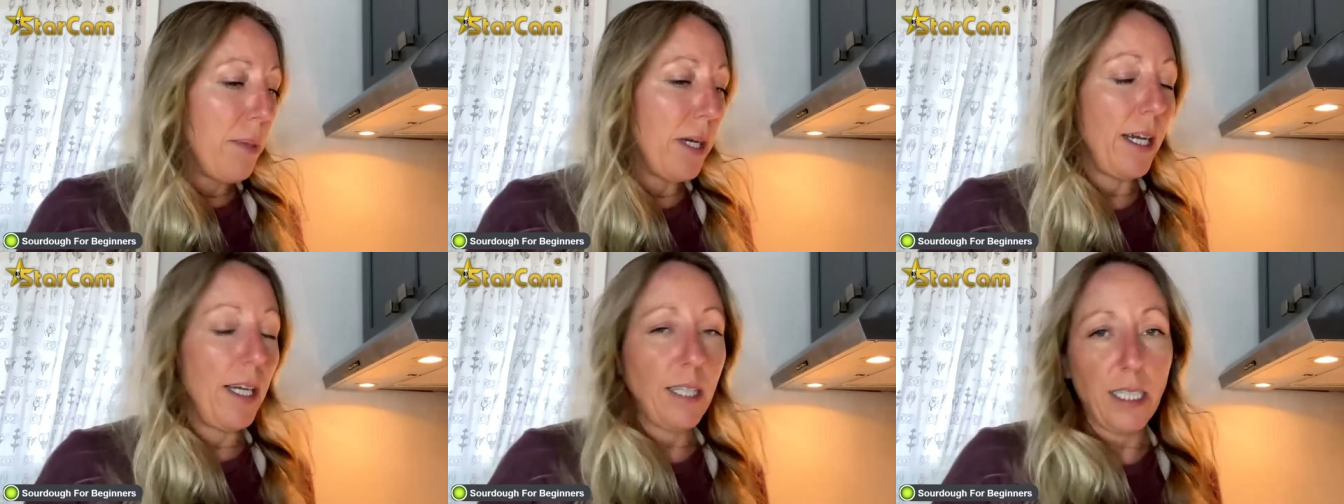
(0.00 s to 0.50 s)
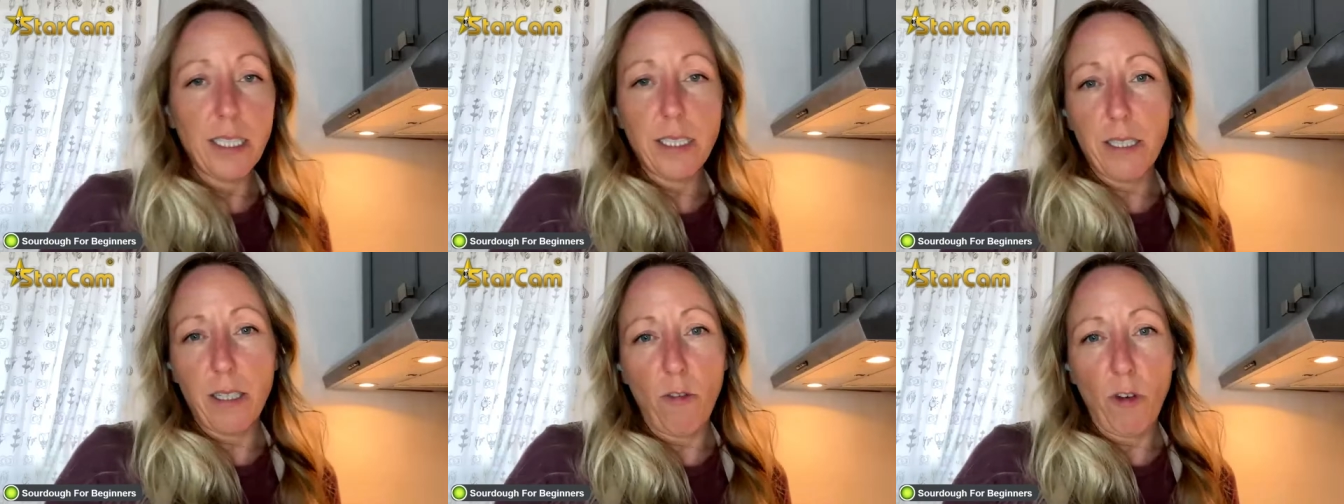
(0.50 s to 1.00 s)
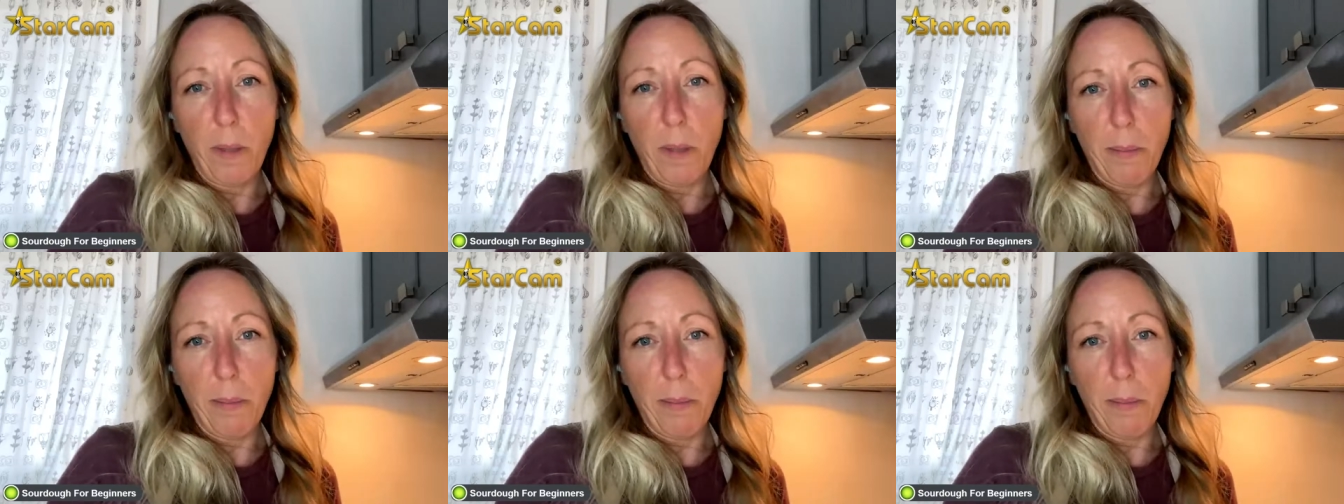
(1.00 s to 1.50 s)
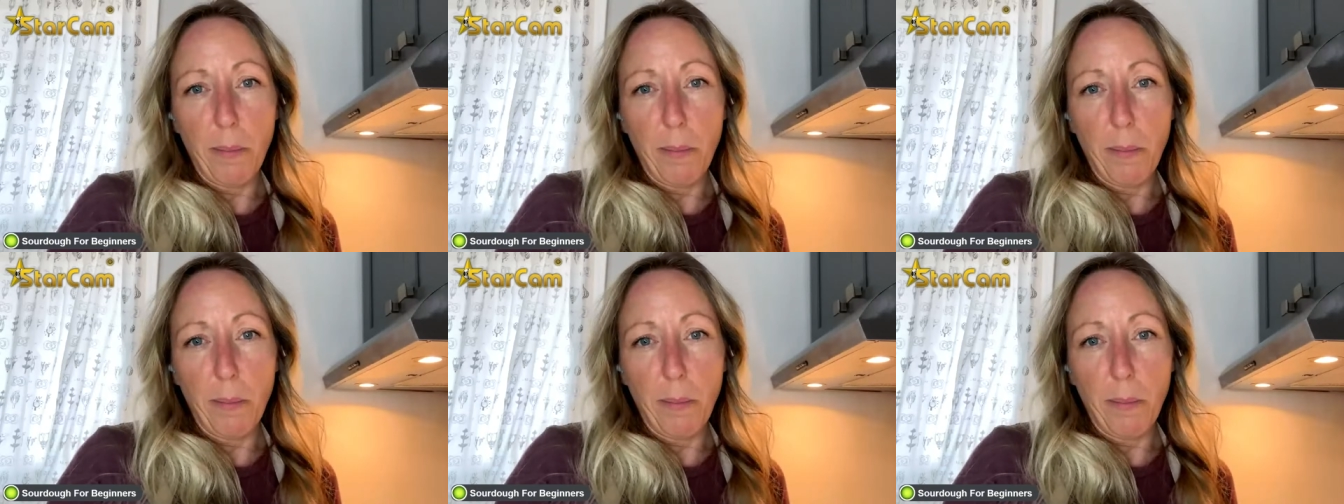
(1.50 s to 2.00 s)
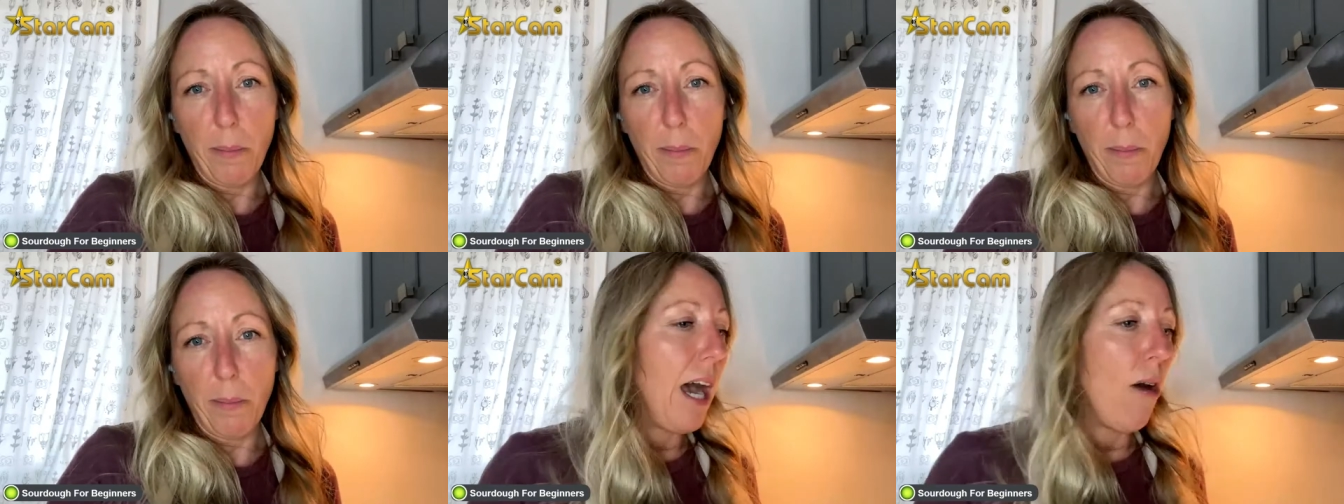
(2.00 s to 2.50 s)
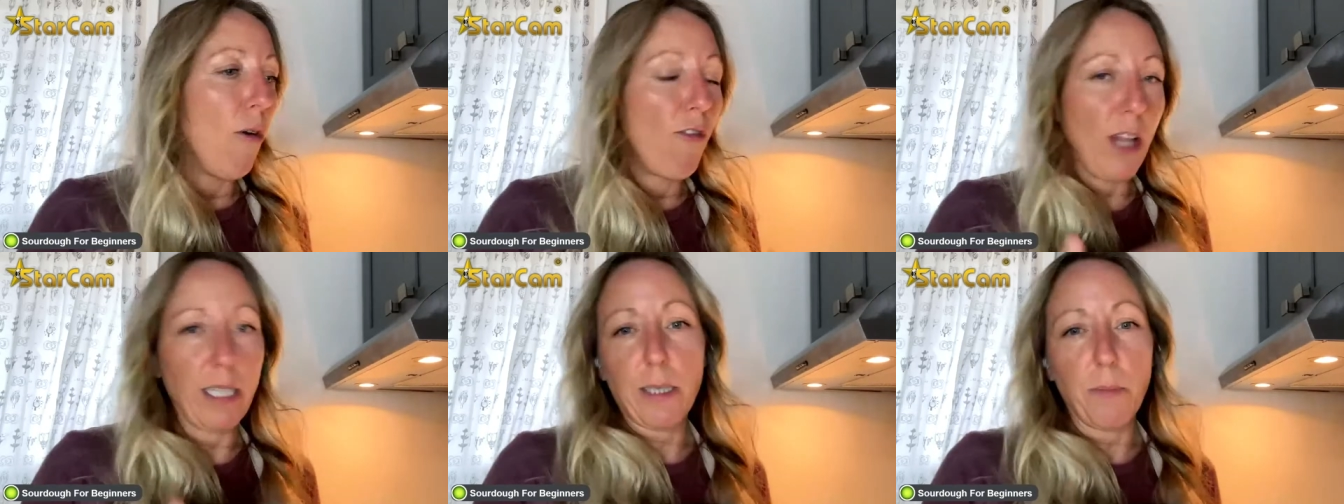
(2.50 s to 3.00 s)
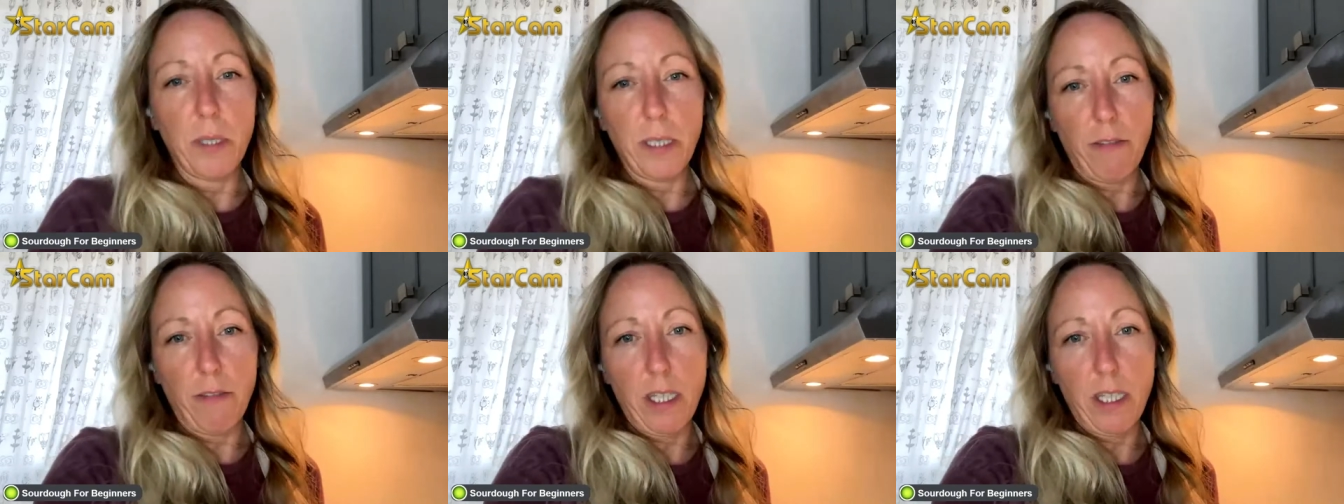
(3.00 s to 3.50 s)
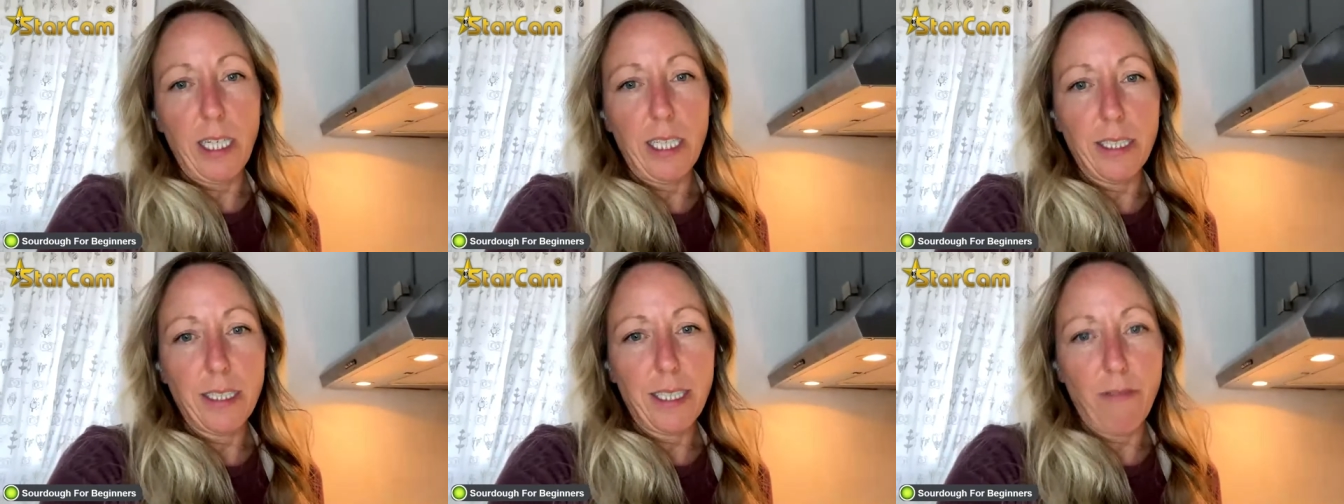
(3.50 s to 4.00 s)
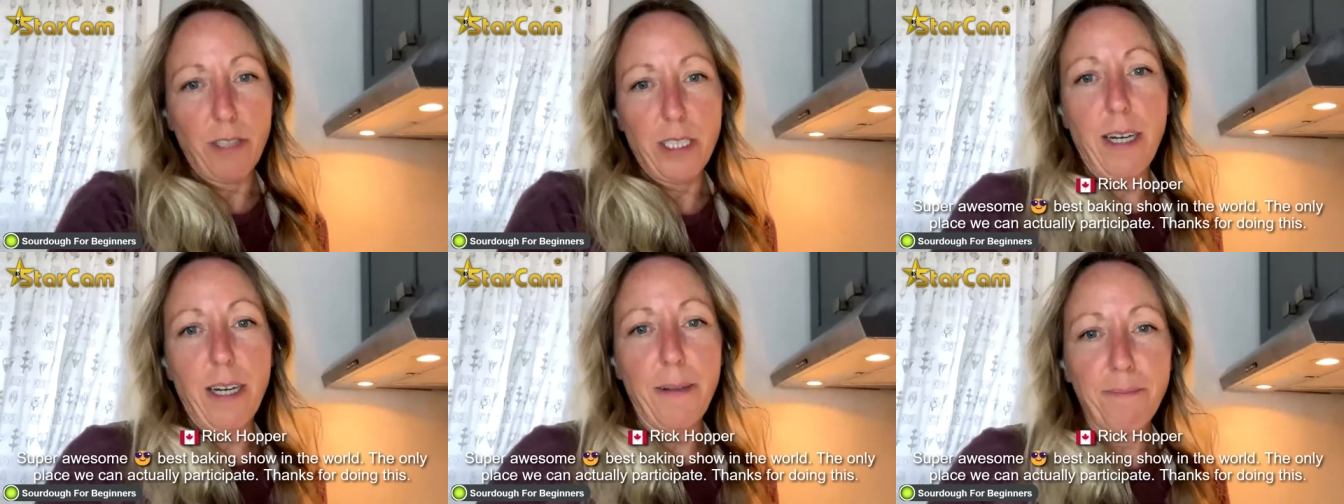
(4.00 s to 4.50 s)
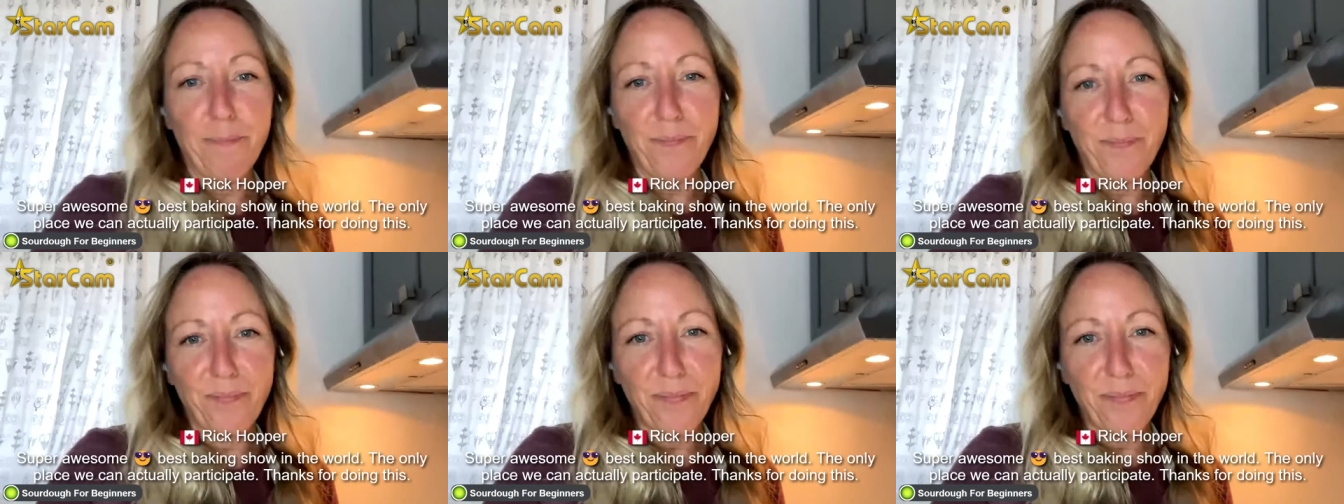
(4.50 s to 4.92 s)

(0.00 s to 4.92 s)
but I think it's good for people to see how flexible everything is every time.